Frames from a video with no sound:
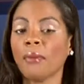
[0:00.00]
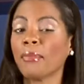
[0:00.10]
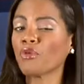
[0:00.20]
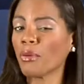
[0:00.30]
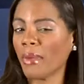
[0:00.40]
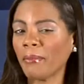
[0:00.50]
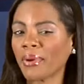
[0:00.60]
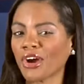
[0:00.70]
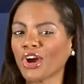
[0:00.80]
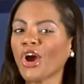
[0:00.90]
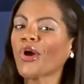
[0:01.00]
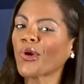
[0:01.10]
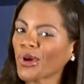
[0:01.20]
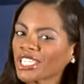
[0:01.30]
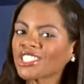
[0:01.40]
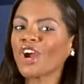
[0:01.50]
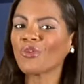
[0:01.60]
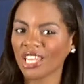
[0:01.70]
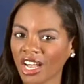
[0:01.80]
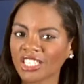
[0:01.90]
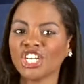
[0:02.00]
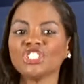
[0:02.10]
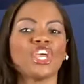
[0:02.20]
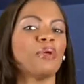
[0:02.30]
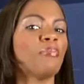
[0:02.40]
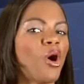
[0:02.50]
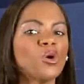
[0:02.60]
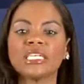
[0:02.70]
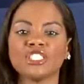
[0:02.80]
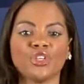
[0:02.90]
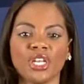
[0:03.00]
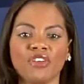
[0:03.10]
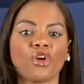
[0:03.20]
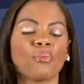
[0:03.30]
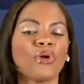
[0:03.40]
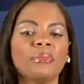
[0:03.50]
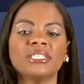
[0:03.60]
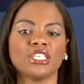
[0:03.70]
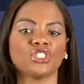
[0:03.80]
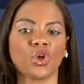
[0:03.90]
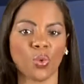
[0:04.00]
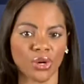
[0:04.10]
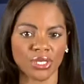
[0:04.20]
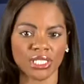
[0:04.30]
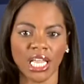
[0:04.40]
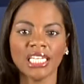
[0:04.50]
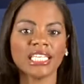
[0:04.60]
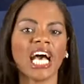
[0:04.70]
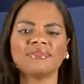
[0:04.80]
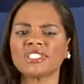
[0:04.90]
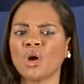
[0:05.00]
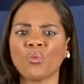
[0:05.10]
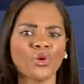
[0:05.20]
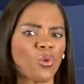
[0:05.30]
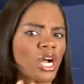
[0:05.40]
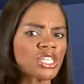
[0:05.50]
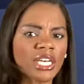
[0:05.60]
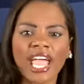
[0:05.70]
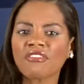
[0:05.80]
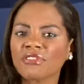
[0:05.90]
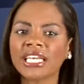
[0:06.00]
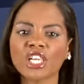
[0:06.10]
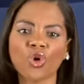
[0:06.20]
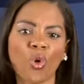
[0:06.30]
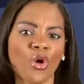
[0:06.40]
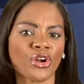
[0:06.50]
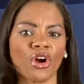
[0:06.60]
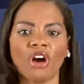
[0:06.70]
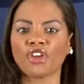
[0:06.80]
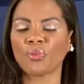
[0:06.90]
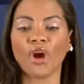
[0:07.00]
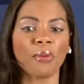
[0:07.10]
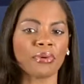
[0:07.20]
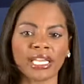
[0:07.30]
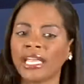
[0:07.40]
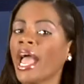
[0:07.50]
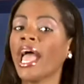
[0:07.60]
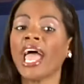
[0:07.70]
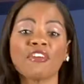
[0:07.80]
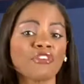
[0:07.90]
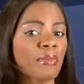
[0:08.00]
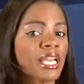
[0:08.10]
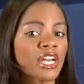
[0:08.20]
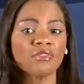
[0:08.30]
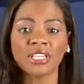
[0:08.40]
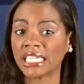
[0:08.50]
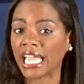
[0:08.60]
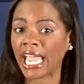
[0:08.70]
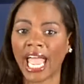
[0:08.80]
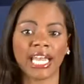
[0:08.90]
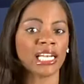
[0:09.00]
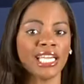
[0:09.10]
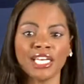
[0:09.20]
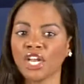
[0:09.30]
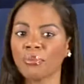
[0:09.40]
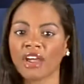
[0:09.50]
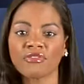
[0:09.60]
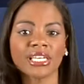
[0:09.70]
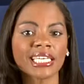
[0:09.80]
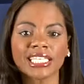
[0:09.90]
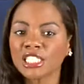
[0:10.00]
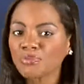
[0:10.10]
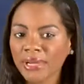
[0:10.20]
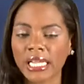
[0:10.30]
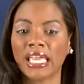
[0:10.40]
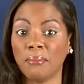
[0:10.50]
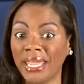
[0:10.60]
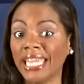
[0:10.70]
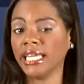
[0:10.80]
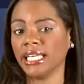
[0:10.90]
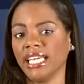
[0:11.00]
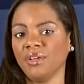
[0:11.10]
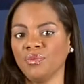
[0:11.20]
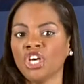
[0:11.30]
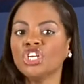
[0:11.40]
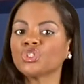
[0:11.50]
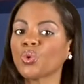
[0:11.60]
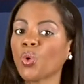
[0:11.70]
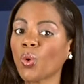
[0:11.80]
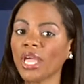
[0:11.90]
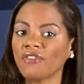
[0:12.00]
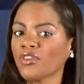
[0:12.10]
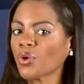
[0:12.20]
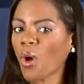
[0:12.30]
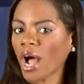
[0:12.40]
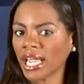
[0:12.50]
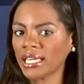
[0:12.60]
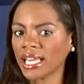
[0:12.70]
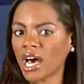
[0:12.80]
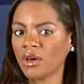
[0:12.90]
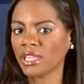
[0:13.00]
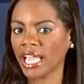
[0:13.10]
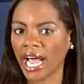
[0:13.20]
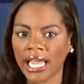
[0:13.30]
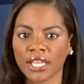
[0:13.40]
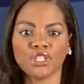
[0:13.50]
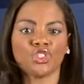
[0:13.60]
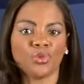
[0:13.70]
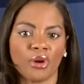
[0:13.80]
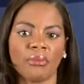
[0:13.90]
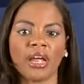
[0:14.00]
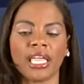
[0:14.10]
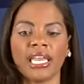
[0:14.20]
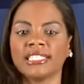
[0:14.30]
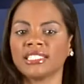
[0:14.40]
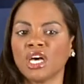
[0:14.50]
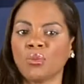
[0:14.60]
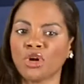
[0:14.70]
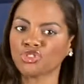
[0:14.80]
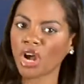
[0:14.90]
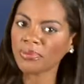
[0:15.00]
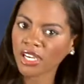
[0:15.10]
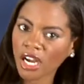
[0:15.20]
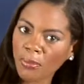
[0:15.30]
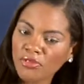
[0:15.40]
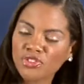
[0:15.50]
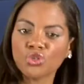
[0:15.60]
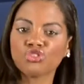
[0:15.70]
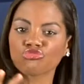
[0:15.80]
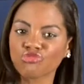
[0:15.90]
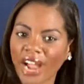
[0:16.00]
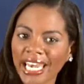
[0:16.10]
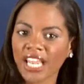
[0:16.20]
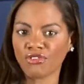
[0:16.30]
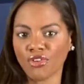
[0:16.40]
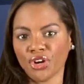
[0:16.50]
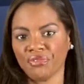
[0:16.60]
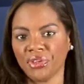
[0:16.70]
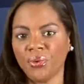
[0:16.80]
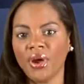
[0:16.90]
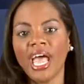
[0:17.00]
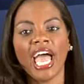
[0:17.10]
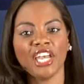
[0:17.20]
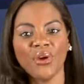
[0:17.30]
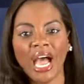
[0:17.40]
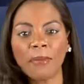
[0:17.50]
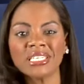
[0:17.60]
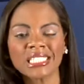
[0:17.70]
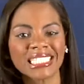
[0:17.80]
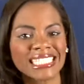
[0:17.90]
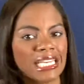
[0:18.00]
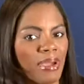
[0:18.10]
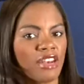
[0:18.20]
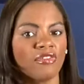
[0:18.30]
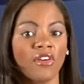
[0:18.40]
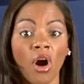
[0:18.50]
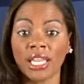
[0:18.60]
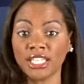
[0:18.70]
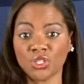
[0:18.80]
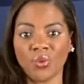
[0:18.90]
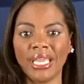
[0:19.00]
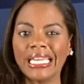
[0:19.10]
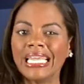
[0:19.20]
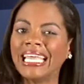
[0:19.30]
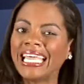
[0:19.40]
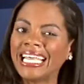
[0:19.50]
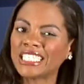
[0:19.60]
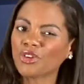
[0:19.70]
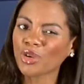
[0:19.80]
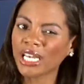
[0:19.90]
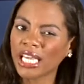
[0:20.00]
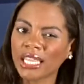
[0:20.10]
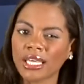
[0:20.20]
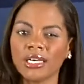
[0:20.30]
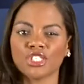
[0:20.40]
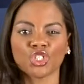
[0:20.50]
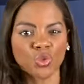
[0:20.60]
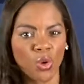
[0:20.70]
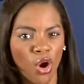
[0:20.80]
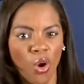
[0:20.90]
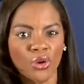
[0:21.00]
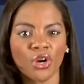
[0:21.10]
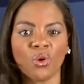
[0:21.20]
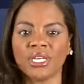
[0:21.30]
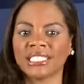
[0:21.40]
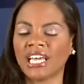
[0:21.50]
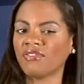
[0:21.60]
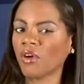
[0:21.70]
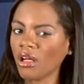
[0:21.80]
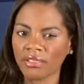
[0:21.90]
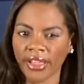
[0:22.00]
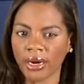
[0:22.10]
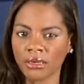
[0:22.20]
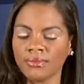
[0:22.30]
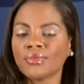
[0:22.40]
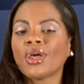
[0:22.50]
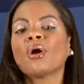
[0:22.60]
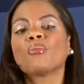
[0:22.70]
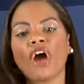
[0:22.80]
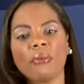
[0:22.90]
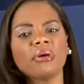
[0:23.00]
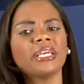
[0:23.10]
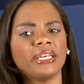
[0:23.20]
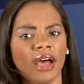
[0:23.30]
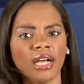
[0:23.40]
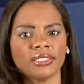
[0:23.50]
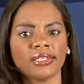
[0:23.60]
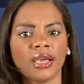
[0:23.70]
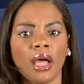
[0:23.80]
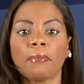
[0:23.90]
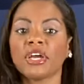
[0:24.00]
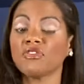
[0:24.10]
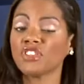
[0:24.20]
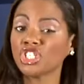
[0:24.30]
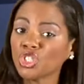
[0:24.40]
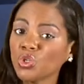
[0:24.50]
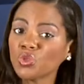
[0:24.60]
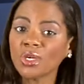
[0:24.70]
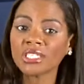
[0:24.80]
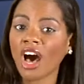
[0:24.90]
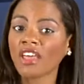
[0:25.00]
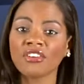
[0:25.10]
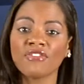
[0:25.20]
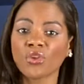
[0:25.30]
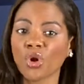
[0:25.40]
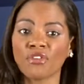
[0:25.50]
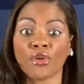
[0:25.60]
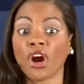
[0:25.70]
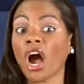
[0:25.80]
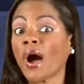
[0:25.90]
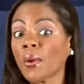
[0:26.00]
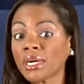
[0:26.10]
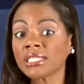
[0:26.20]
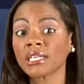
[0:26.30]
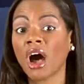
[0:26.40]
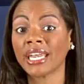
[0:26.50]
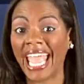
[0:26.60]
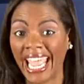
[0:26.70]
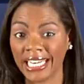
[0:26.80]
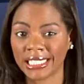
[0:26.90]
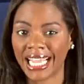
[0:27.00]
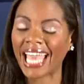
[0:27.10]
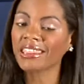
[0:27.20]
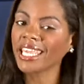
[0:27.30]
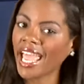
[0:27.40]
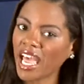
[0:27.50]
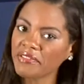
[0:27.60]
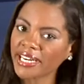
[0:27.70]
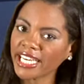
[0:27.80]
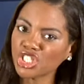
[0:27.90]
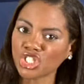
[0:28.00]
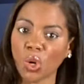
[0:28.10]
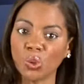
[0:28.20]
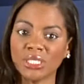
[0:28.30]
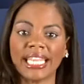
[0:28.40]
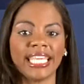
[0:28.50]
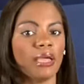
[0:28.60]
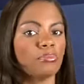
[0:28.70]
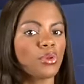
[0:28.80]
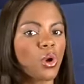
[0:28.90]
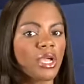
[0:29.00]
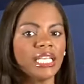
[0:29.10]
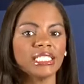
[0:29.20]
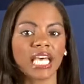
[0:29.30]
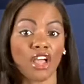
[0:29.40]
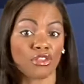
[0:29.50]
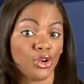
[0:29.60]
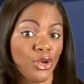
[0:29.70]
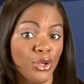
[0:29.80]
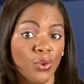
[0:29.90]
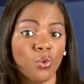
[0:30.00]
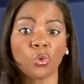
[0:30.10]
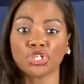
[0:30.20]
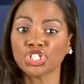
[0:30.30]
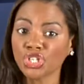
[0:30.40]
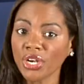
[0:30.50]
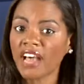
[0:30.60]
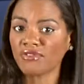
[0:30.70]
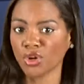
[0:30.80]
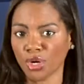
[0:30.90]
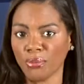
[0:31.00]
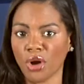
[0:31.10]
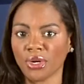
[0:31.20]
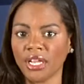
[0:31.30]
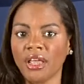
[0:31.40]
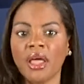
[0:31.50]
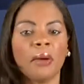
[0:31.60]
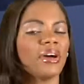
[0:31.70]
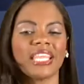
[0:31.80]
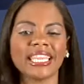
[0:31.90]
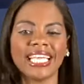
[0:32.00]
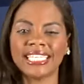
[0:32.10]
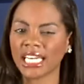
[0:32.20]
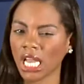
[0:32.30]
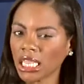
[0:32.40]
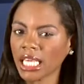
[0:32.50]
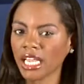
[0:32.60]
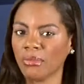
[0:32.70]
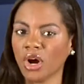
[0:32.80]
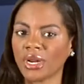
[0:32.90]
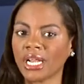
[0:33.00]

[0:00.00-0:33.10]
But remember, courts are reluctant to impose a duty for premises owners to have someone watching every little corner of their property every minute of the day and cleaning up every little spill immediately. So if you're walking down the aisle in the supermarket and someone dropped a cup of juice right in front of you and you happen to slip and fall into it, is it really the store owner who is at fault there? Probably not. But if the juice was on the floor for hours on end and the evidence shows that the employees either knew or should have known about it, but that they did nothing about